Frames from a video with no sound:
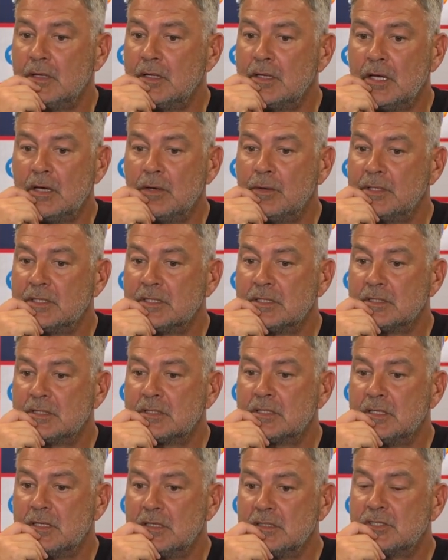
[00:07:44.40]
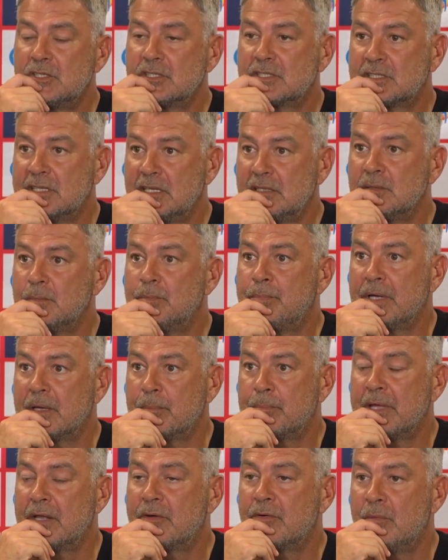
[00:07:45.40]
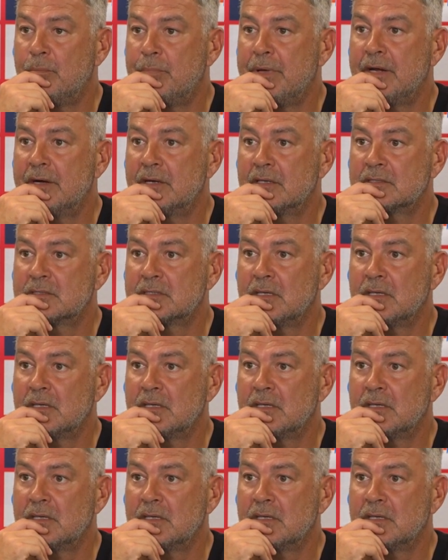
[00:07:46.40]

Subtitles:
you know, he's just getting better and better.